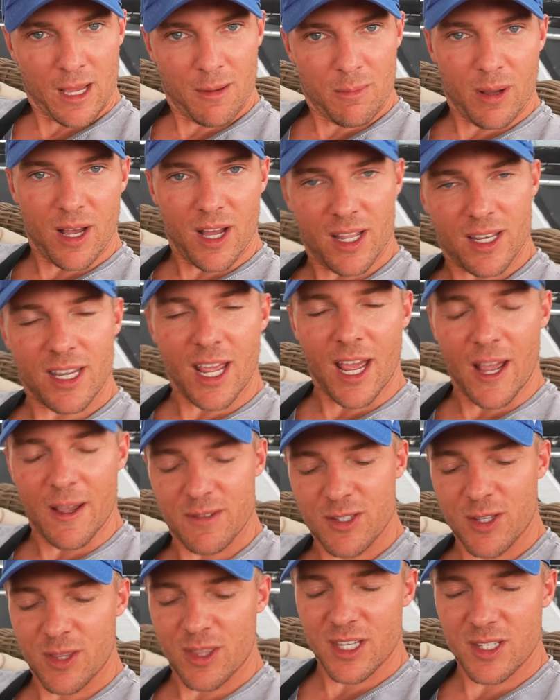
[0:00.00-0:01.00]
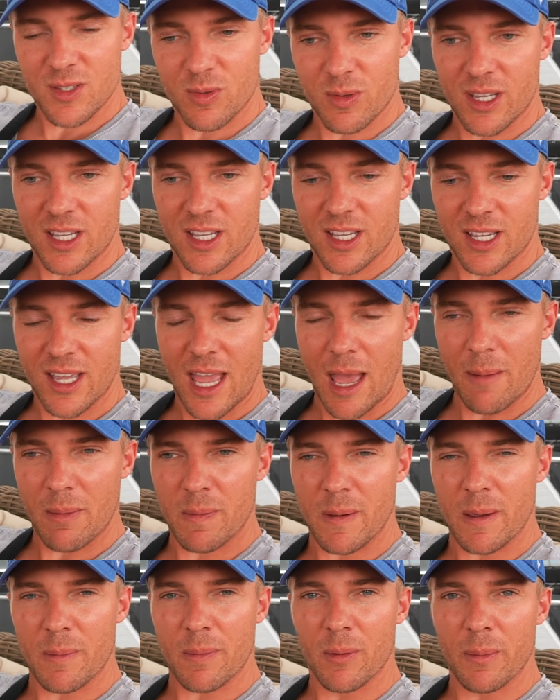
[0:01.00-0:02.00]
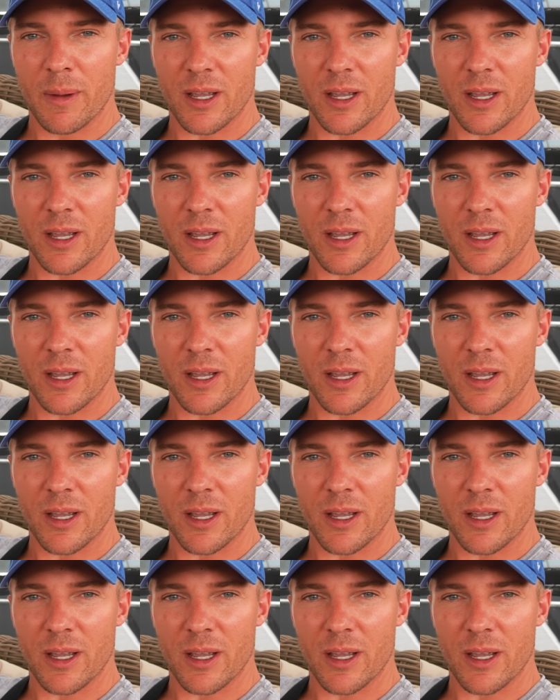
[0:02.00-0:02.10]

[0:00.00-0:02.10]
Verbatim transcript: But yeah, so this week, happy people